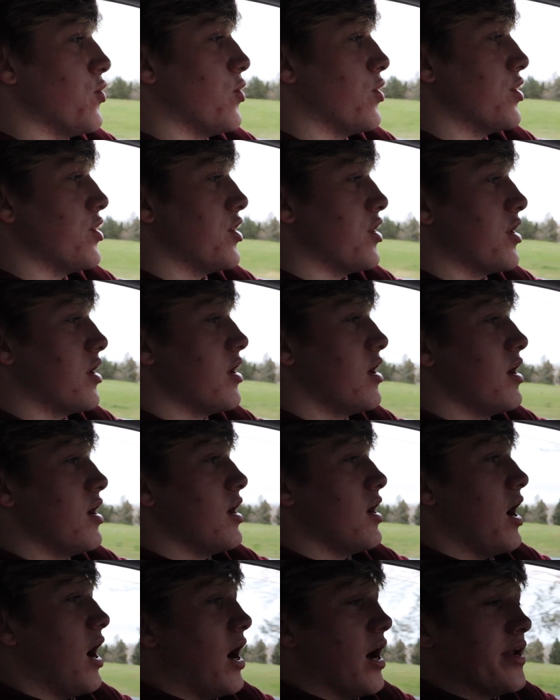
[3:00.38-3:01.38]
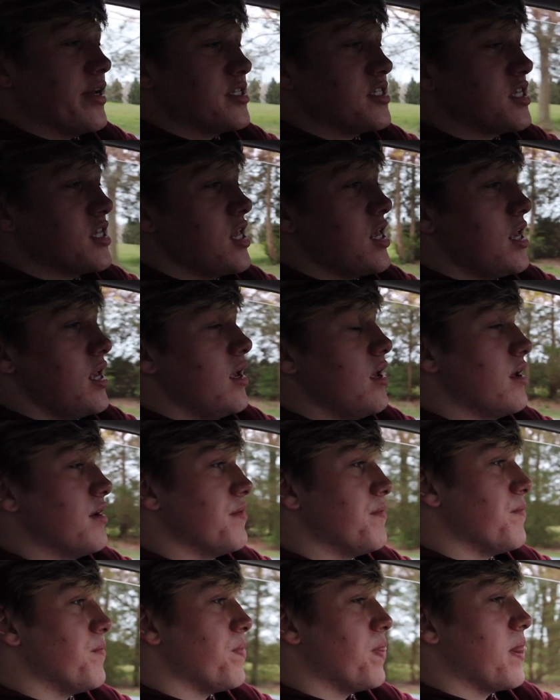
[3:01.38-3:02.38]
order. Honestly,
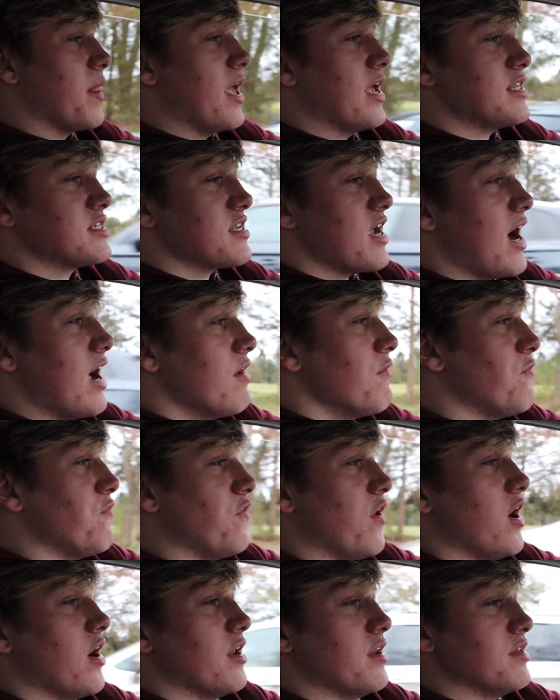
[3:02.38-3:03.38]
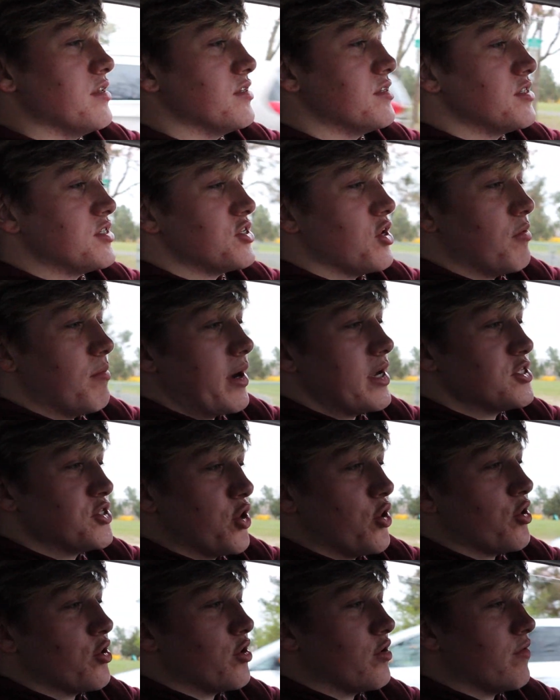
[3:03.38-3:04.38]
it's kind of fun. So my
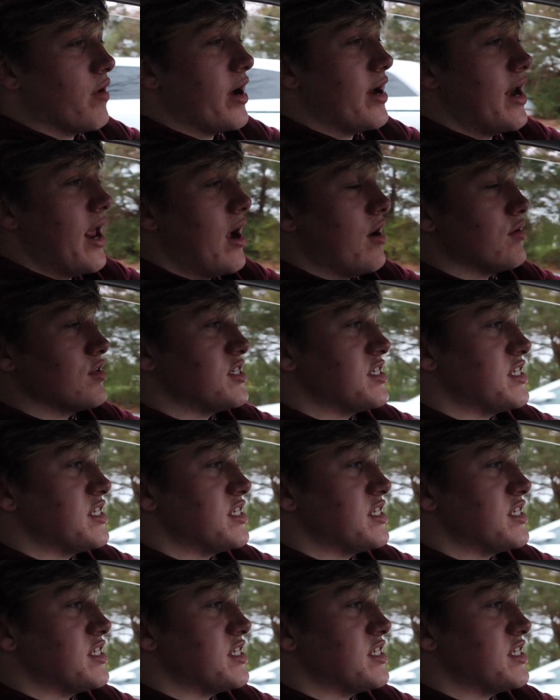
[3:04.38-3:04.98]
total right now is